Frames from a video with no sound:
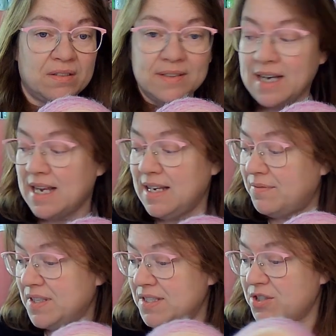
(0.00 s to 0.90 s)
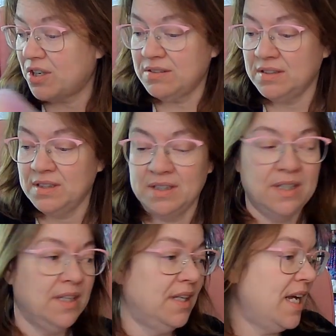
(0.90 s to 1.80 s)
I love this yarn.
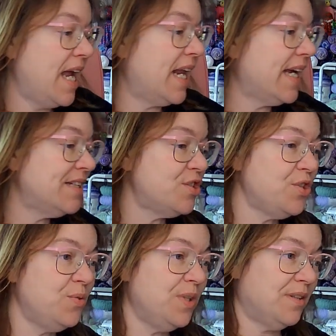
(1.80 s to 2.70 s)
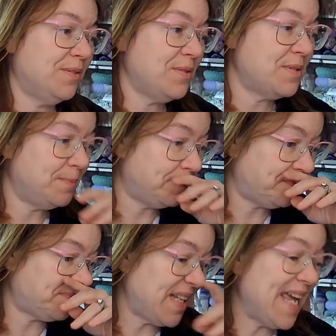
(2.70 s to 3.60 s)
And I got two of those.
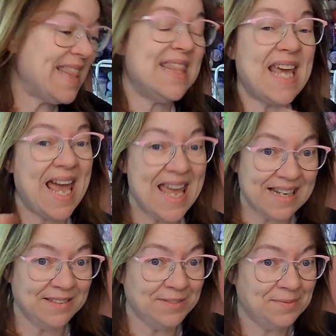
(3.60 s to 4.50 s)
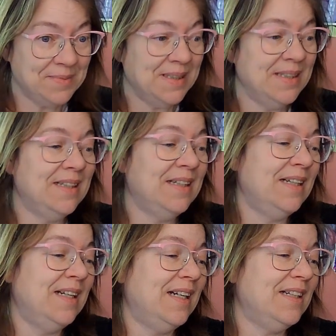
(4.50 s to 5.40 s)
And then
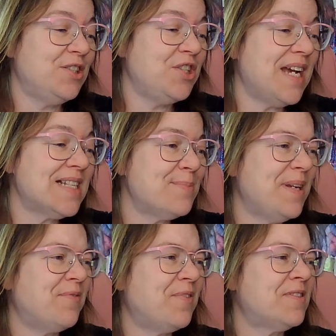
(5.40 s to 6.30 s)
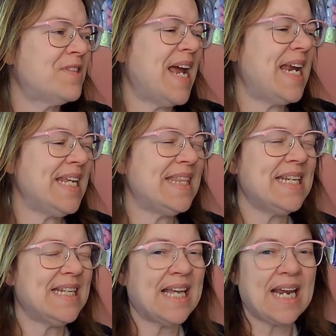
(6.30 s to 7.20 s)
she asked me if there's
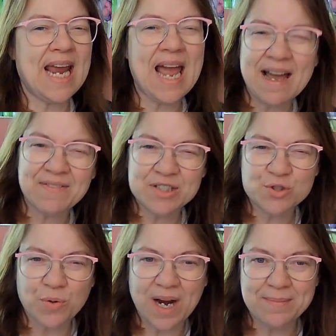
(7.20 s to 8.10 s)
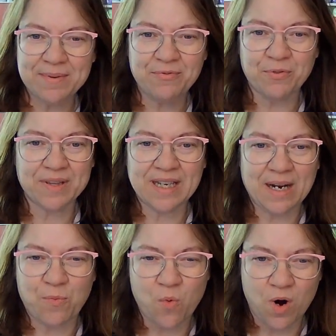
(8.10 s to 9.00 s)
anything that I haven't tried before that I
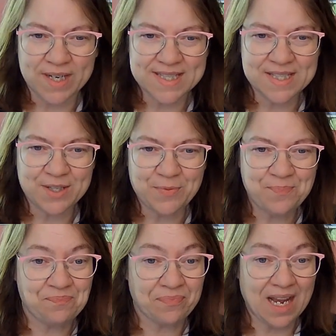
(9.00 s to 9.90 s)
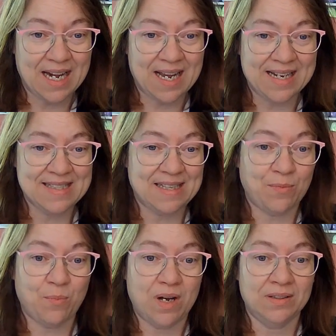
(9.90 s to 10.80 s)
wanted to. And I
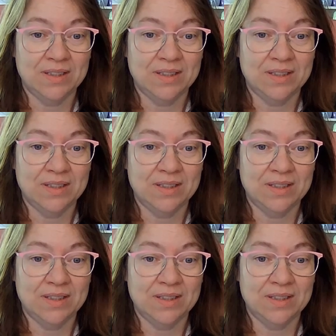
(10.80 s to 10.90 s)
said, well,